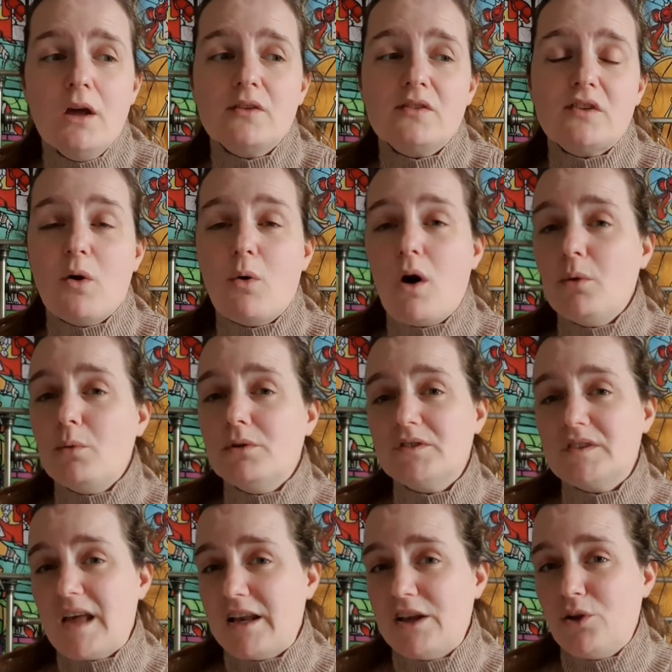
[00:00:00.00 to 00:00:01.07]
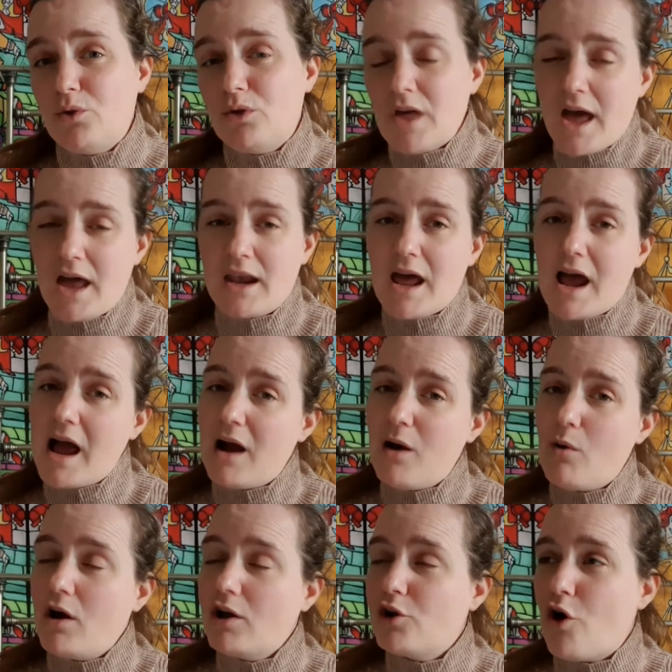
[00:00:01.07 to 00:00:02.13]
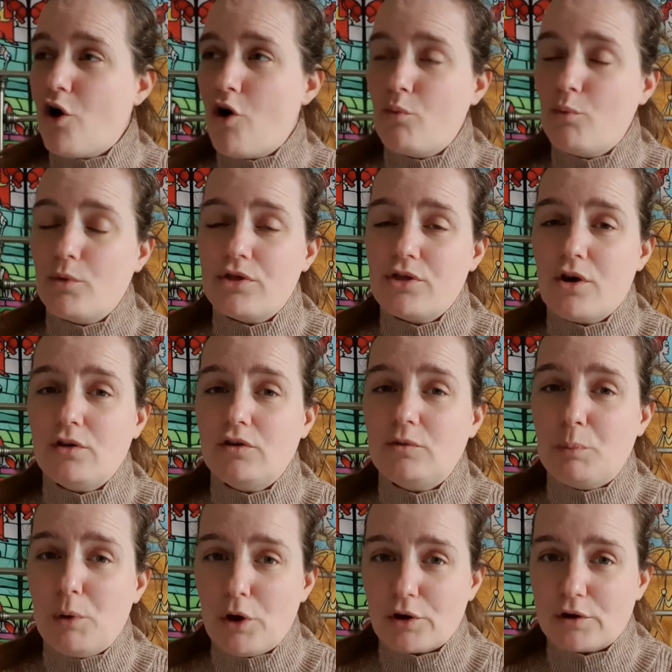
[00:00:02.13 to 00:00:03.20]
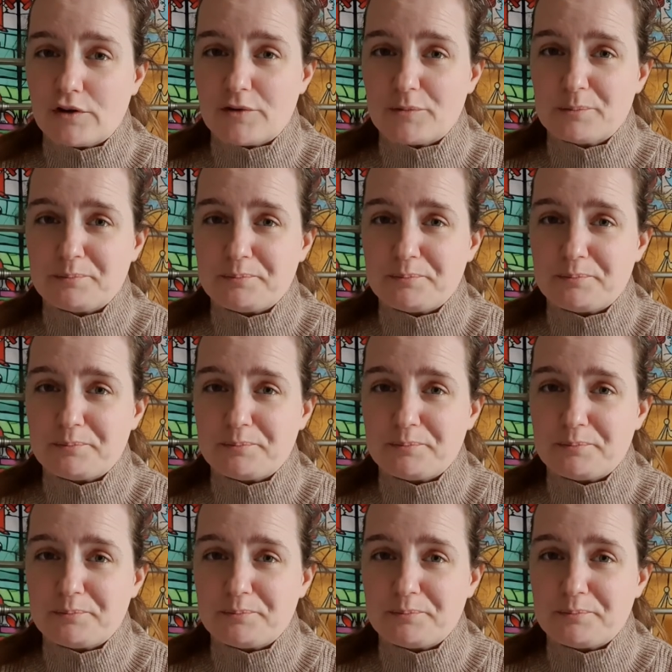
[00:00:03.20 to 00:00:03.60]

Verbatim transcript: So I will tell you then how I got on with those books.